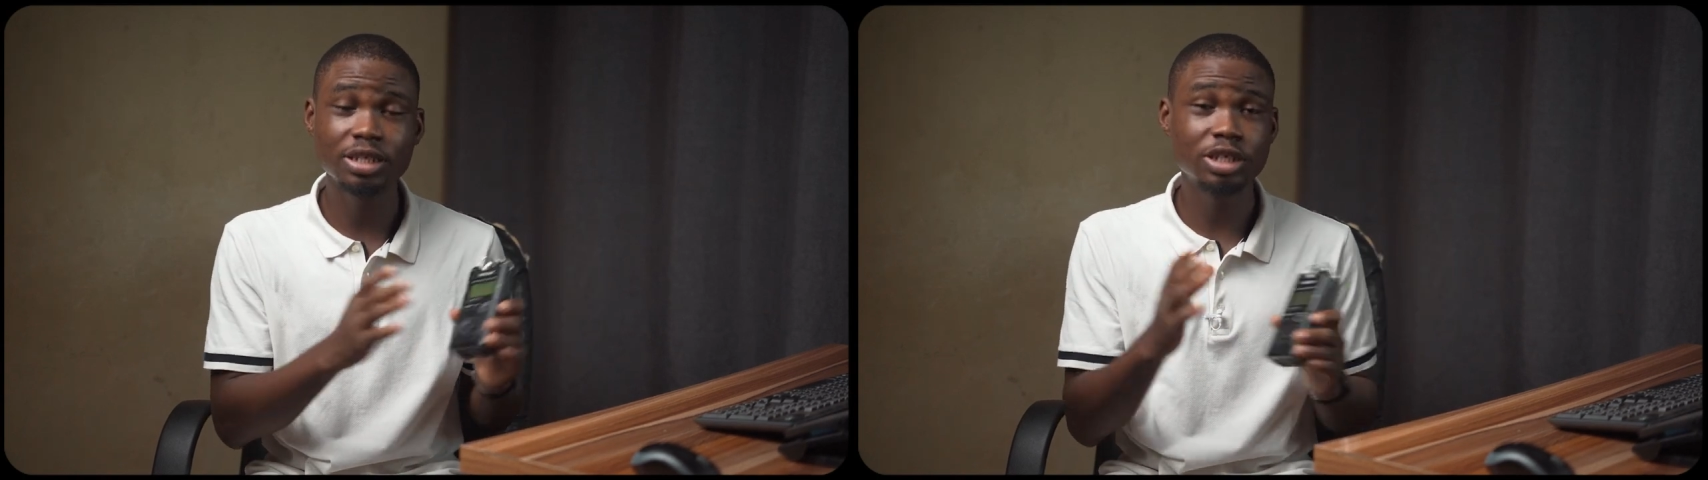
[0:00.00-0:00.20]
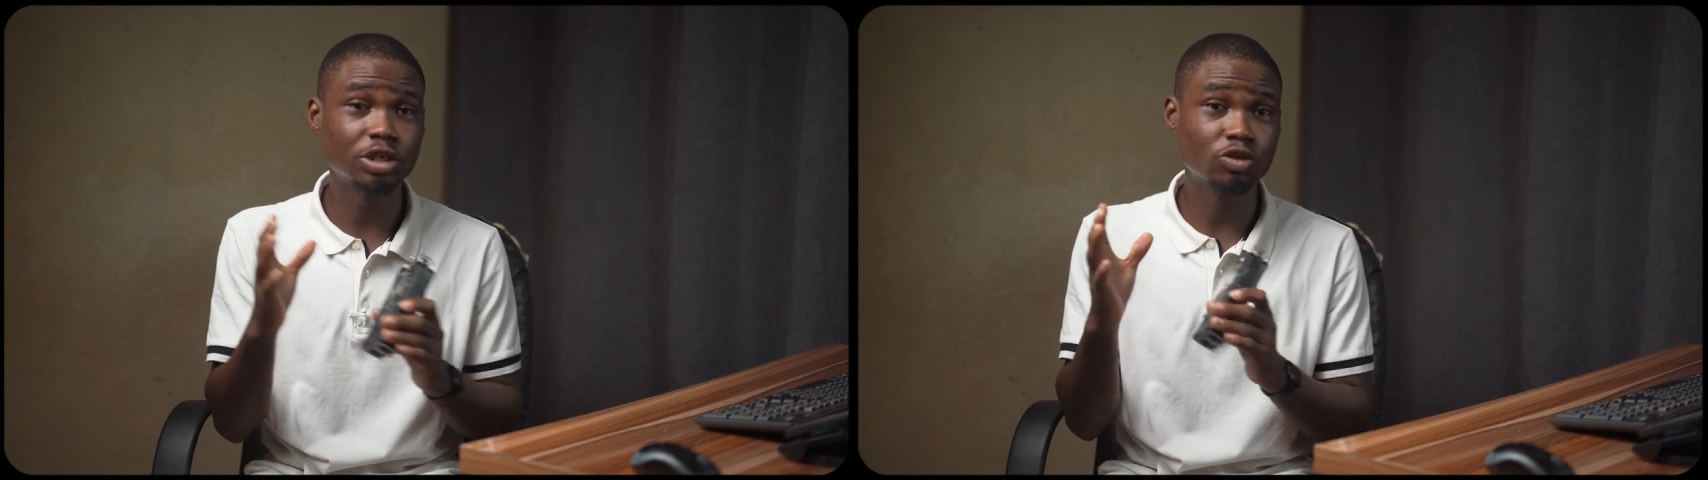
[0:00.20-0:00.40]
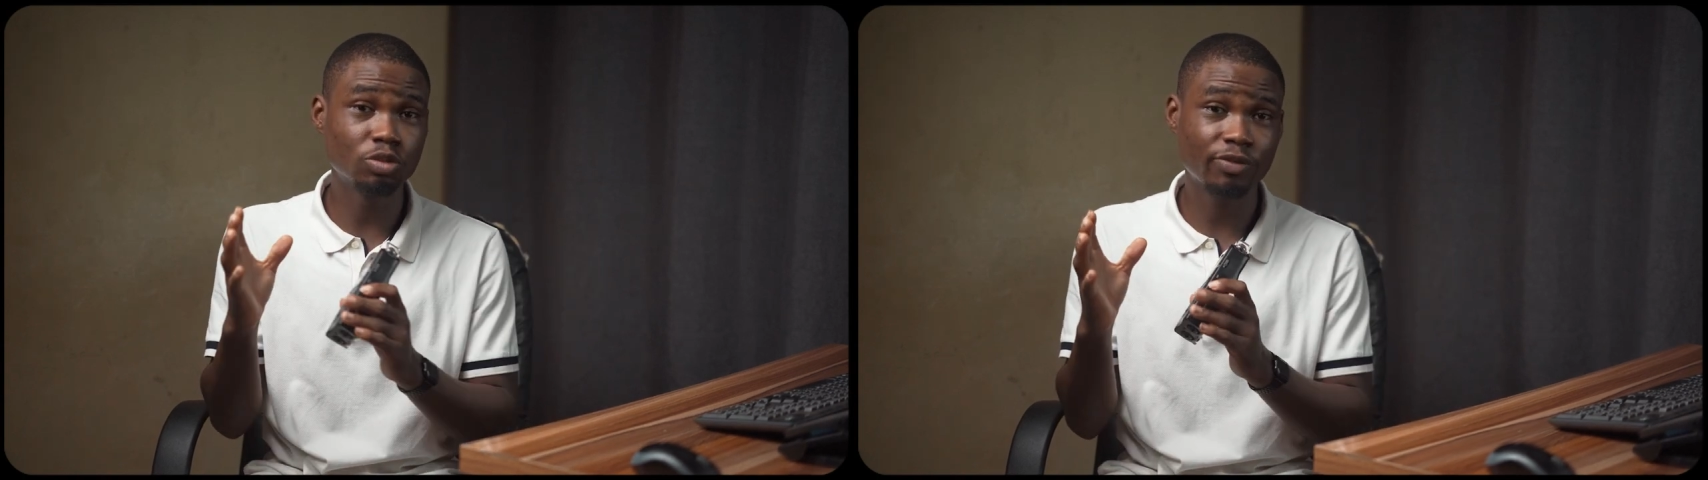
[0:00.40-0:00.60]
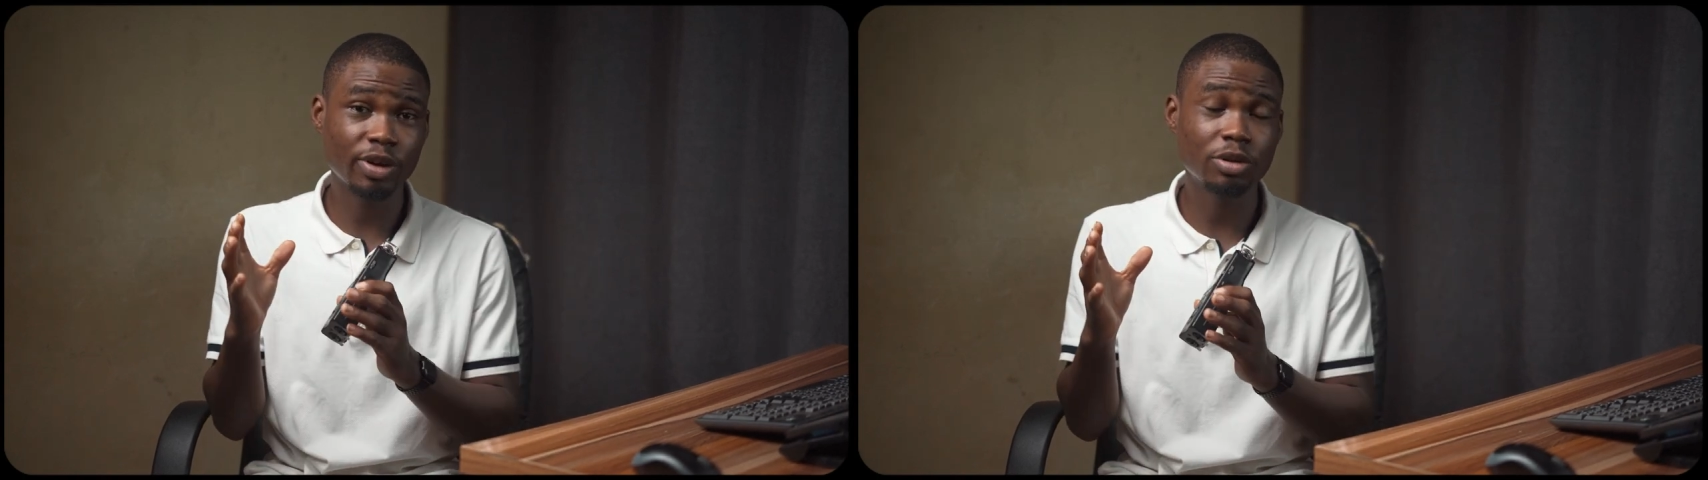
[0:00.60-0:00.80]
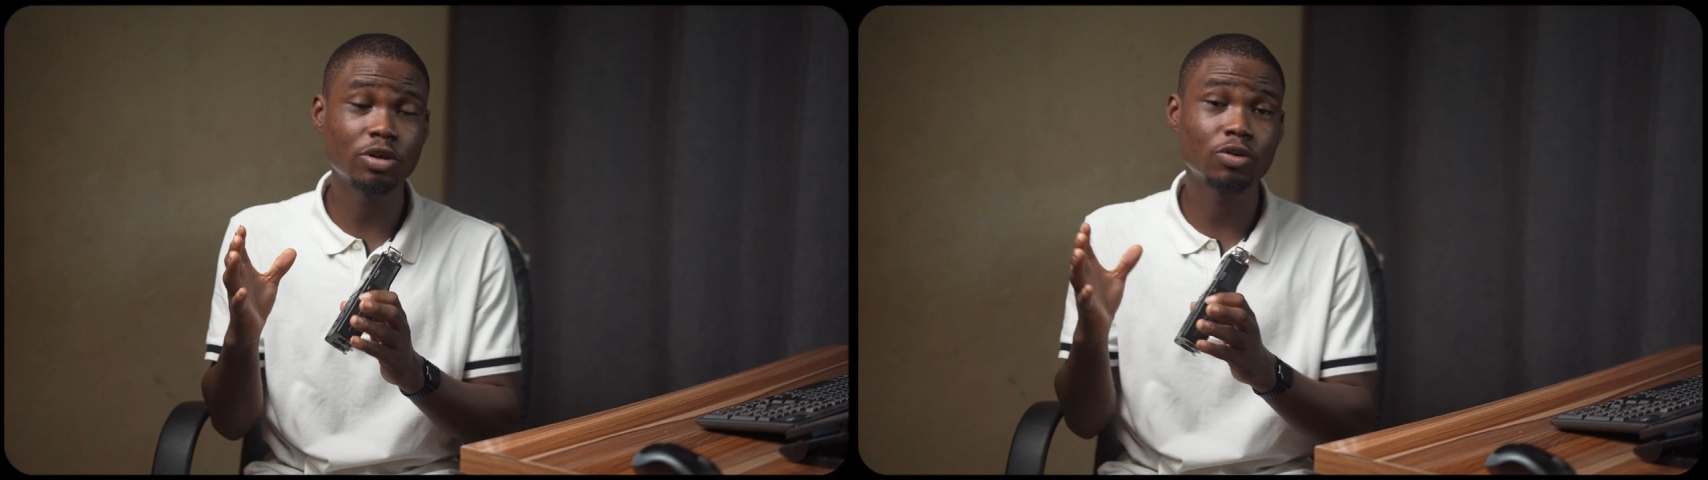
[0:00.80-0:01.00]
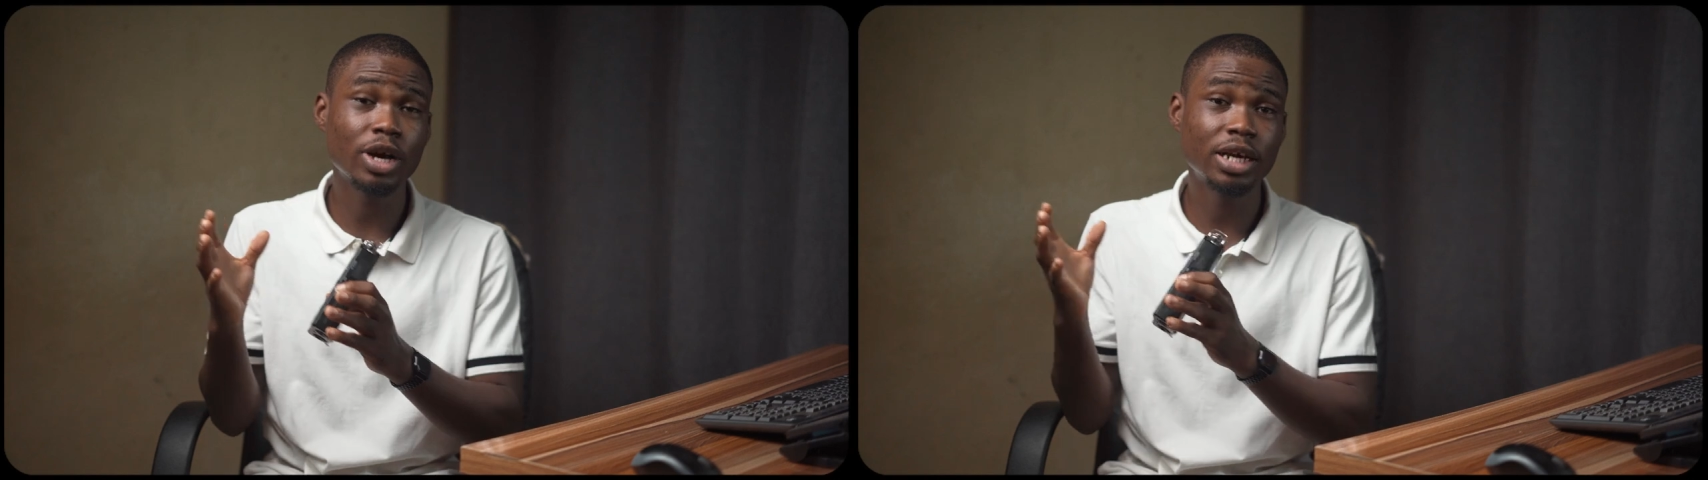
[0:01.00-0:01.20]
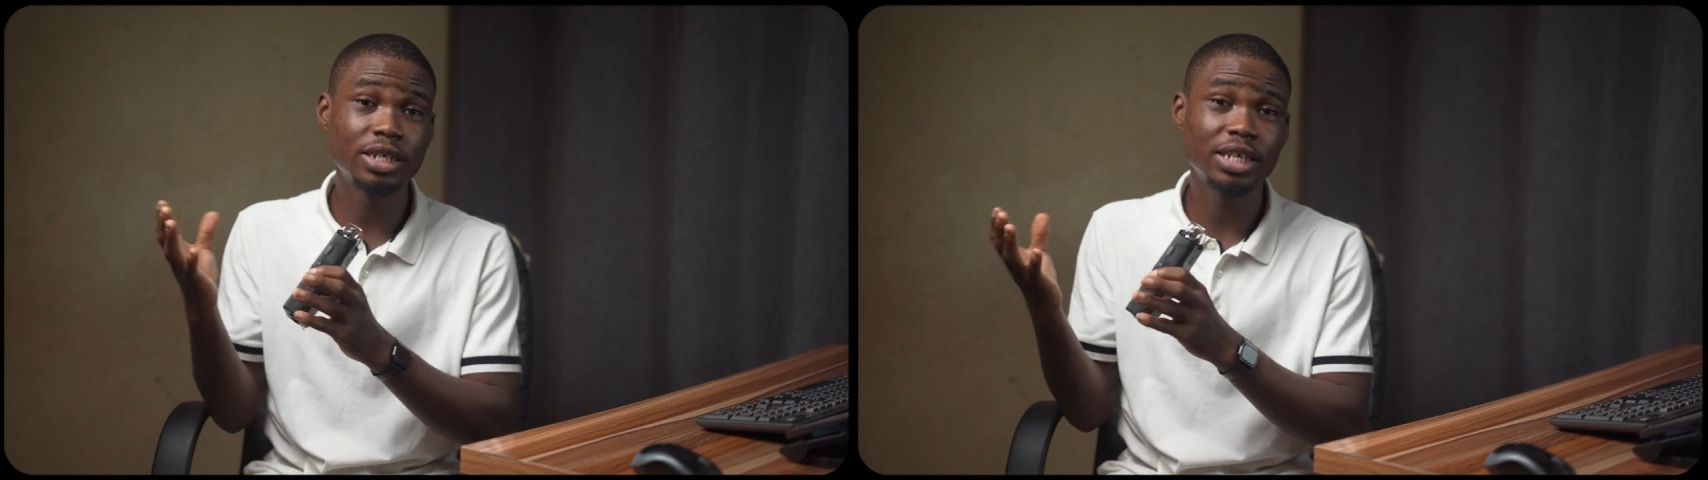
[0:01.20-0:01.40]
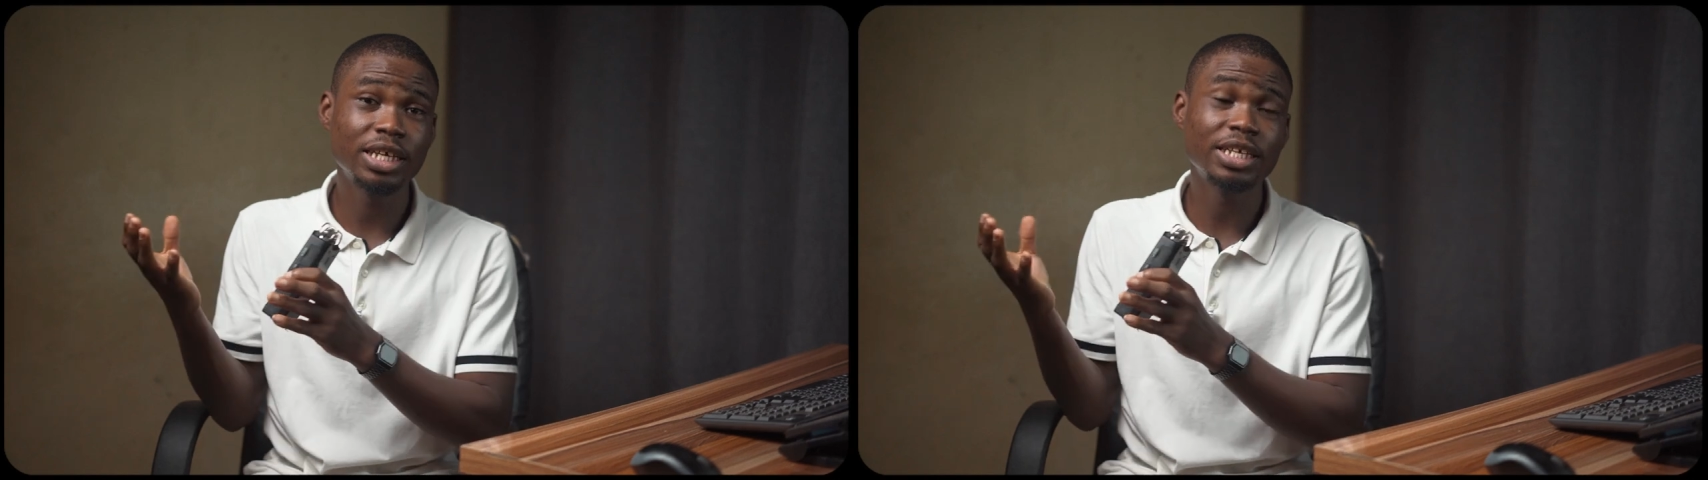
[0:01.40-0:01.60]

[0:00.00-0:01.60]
the groom's family also had